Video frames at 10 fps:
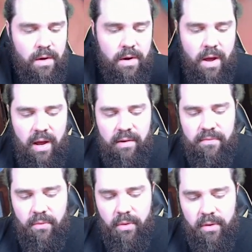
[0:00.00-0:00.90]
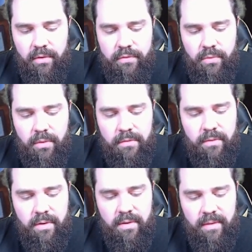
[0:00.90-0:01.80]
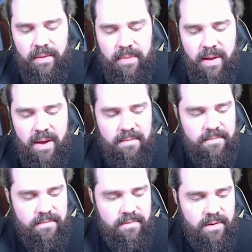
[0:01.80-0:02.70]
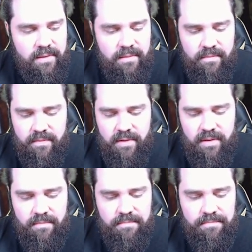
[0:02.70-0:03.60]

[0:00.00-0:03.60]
non-foil sorcerer. Look at that. Fun.